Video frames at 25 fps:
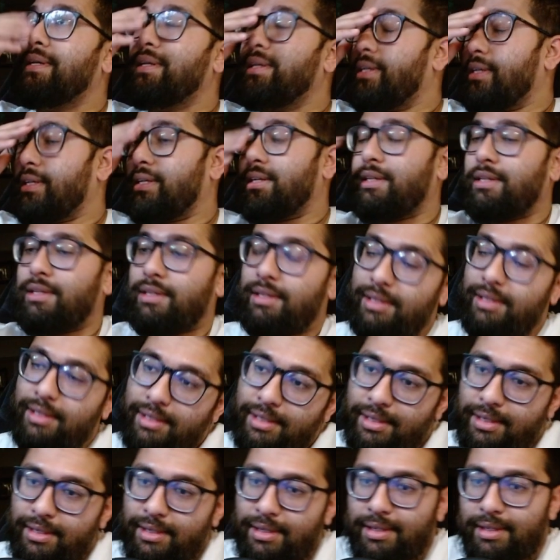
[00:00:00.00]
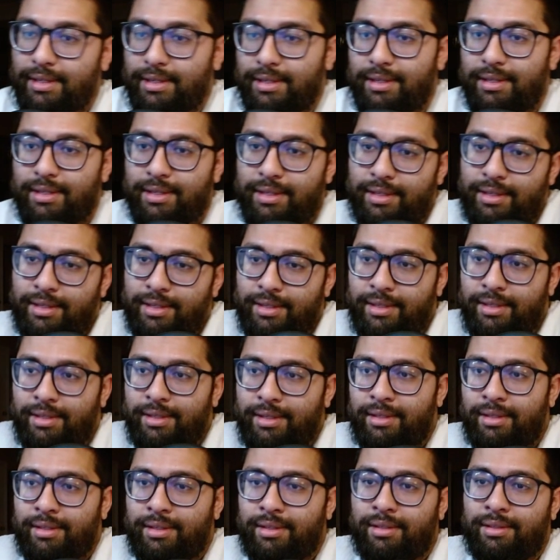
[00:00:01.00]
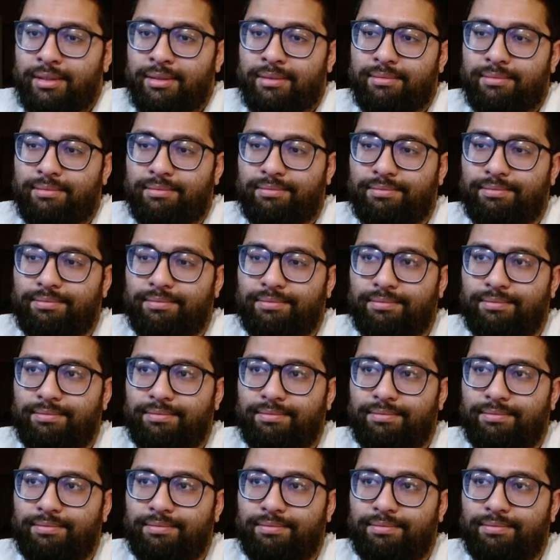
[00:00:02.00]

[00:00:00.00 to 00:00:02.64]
Nothing is said.